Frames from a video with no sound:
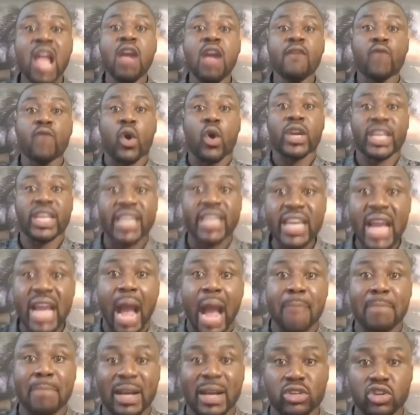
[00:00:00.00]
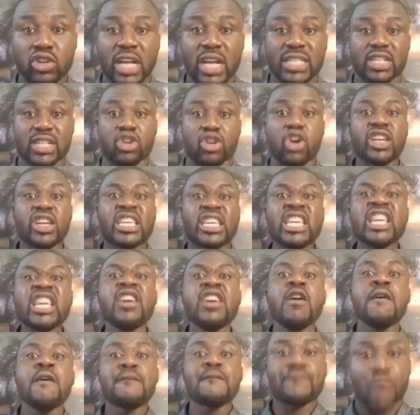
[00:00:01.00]
for key ambassadors, they don't
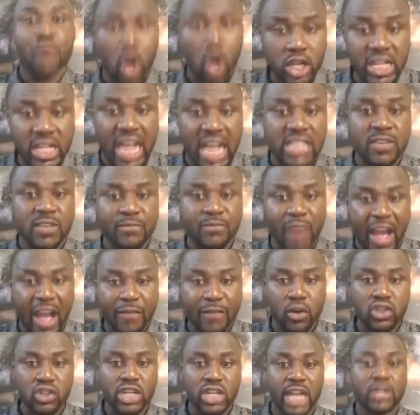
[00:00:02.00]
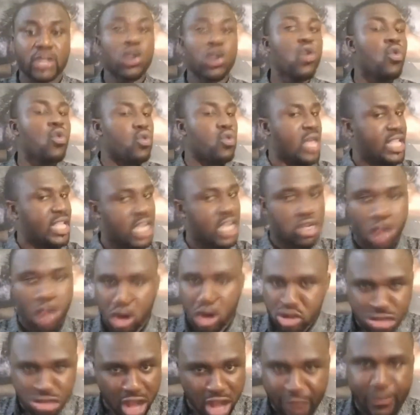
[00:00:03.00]
key 4,500, when I need to
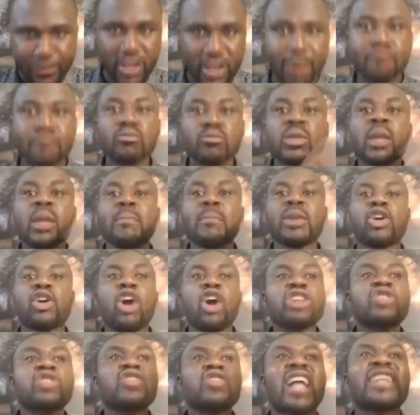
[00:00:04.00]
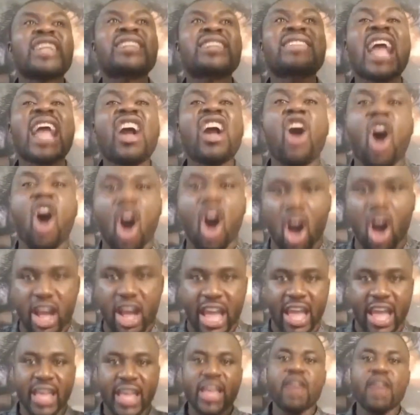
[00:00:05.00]
talk nothing. Because when I take
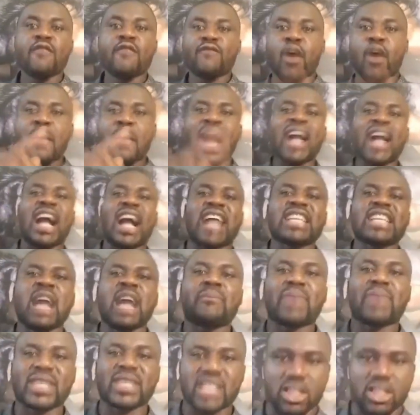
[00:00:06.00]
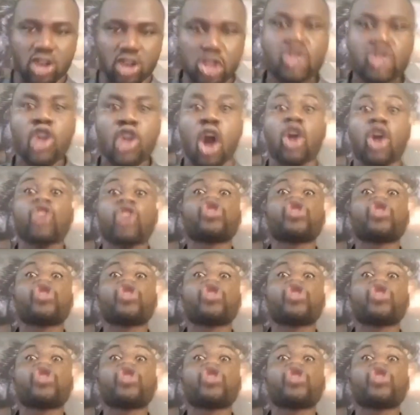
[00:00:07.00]
oil, former Ghanaian president don't talk.